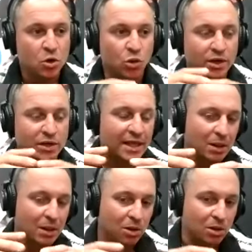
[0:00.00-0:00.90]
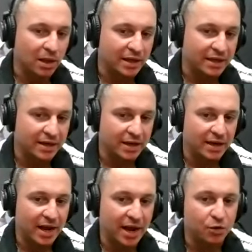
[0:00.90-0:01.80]
what did that look like, and,
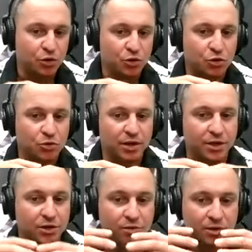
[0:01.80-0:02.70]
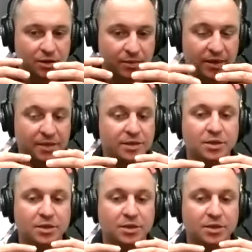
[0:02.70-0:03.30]
and how you, and you don't, I mean,